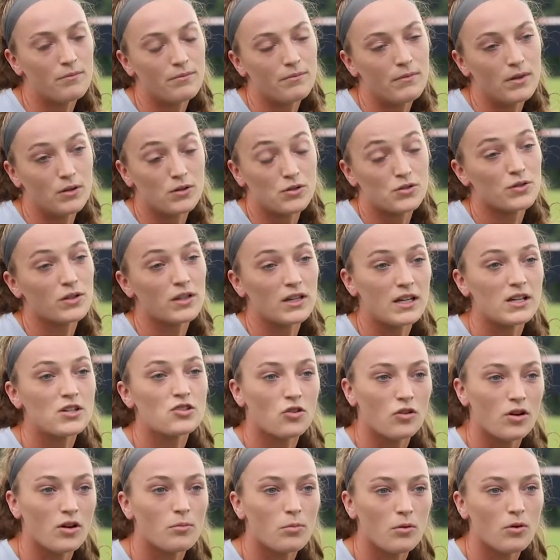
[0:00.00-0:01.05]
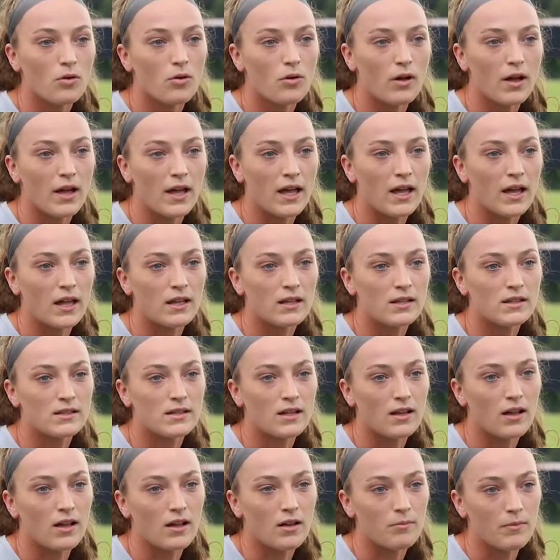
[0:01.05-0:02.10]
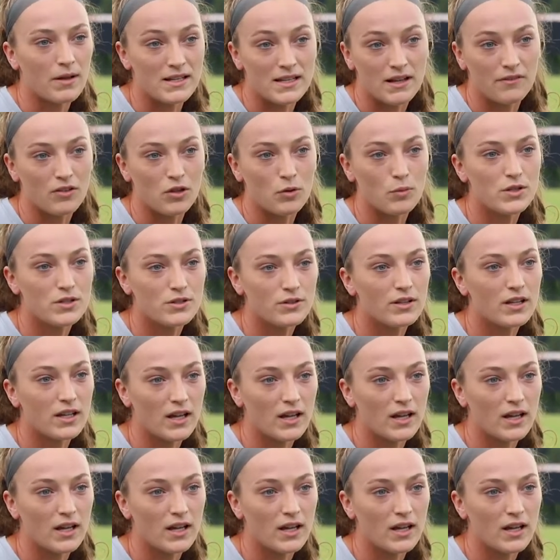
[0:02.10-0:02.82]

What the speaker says: It was really enjoyable, and I definitely would do it